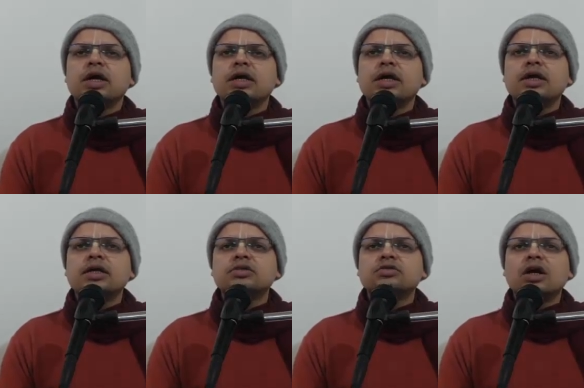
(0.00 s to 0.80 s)

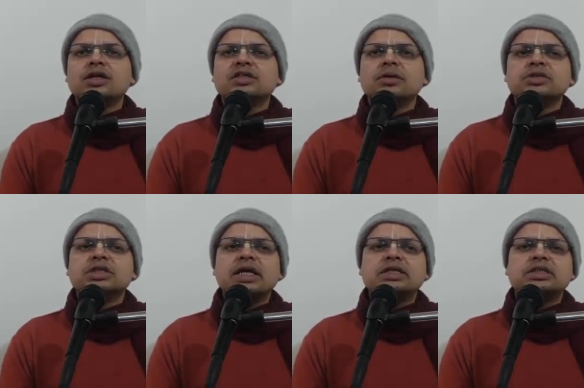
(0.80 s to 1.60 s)
It is not
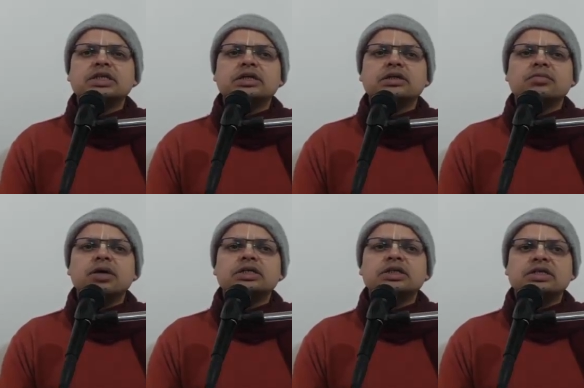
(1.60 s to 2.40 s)
substantiated
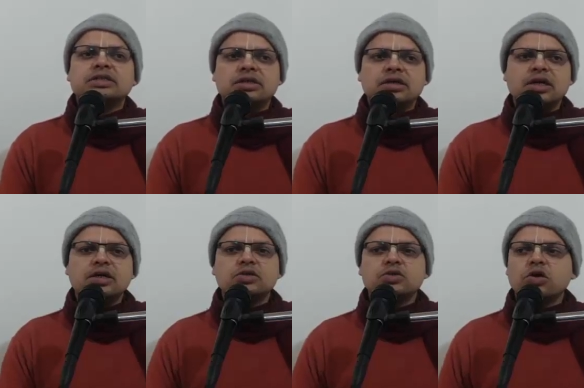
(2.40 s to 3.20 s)
by Shastra.
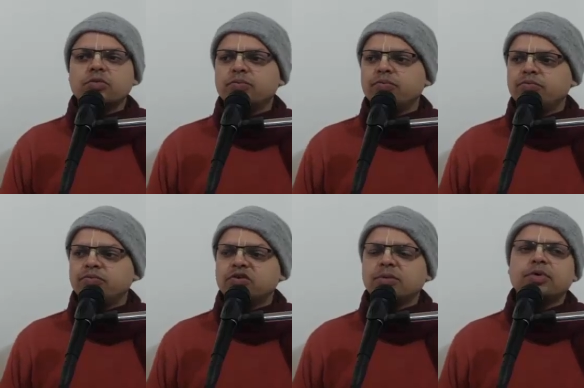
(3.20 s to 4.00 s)
It is not
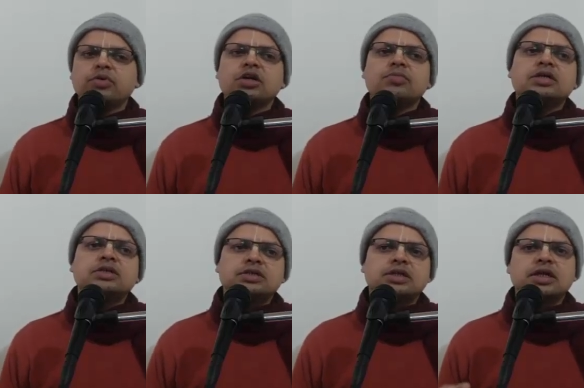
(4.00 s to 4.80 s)
supported by
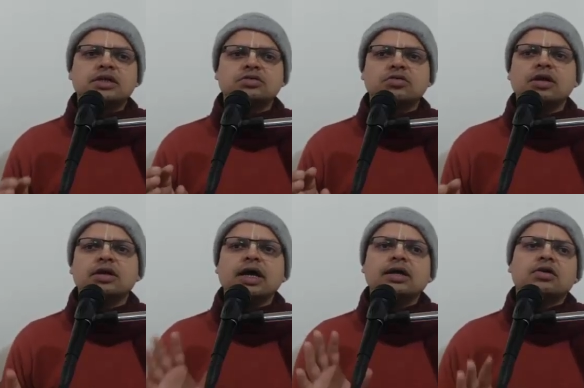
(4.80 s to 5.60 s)
Shastra. That is
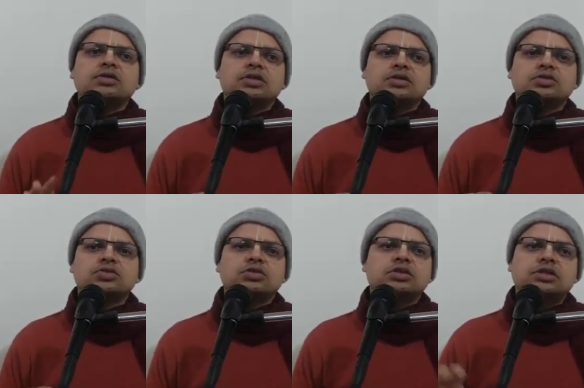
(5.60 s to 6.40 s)
called dry logic,
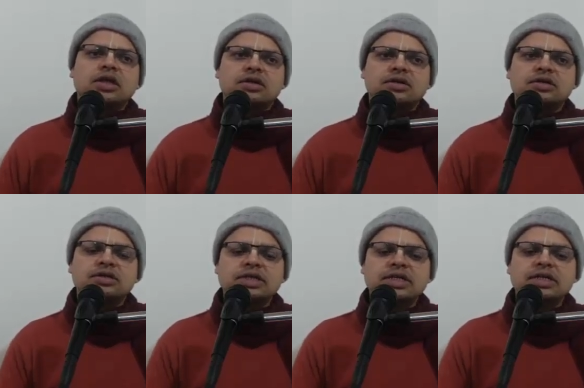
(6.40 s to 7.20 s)
Shushk Tark.
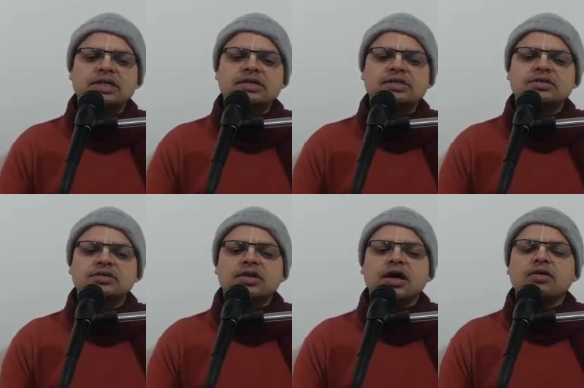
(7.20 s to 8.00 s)

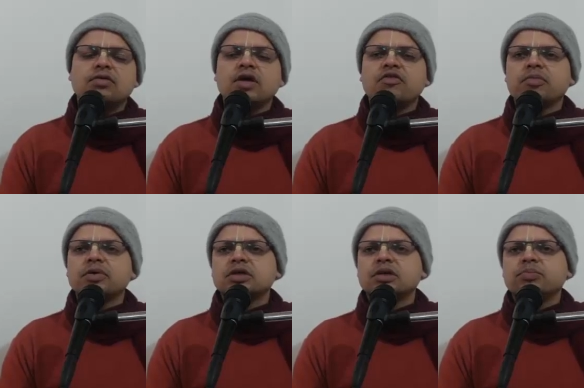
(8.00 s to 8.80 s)
So now, if a
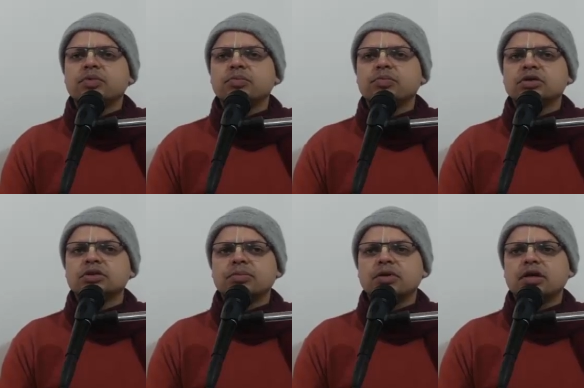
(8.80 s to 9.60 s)
person
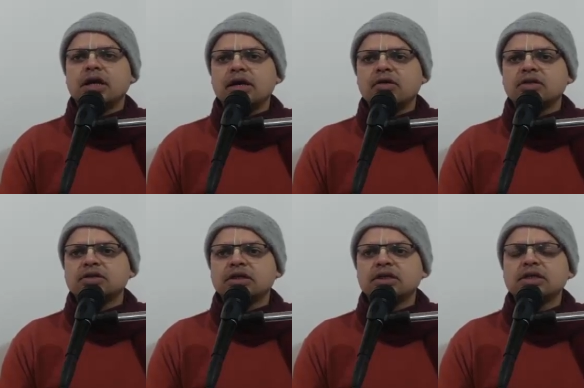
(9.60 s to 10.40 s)
puts up a dry
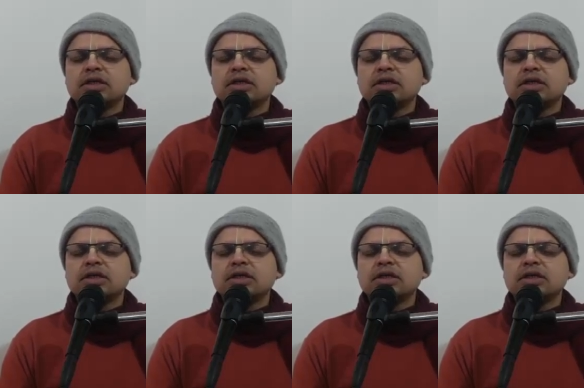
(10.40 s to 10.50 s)
logic,